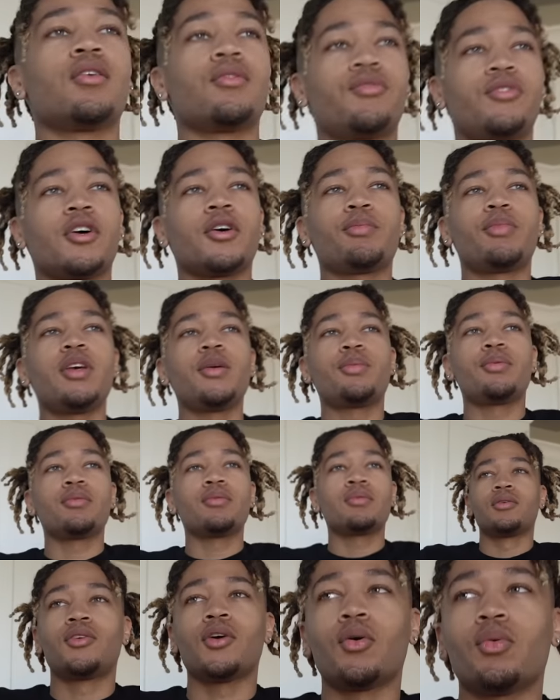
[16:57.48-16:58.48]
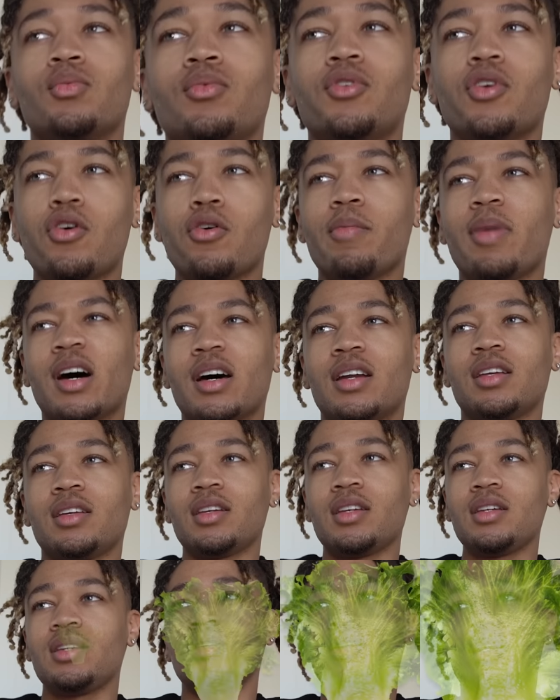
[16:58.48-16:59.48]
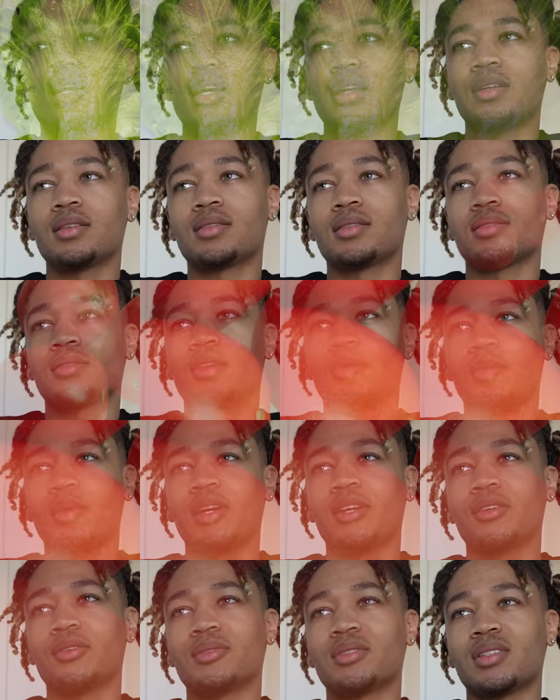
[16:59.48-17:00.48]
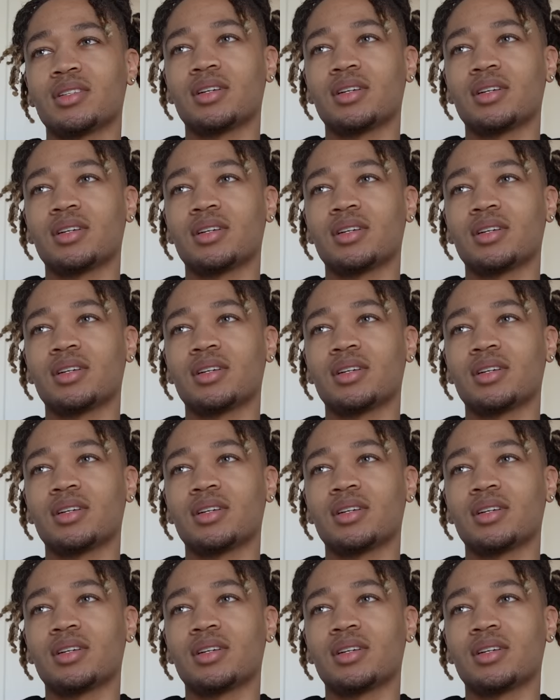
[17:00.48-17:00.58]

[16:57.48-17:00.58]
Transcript: of young people, don't nobody eat lettuce and tomatoes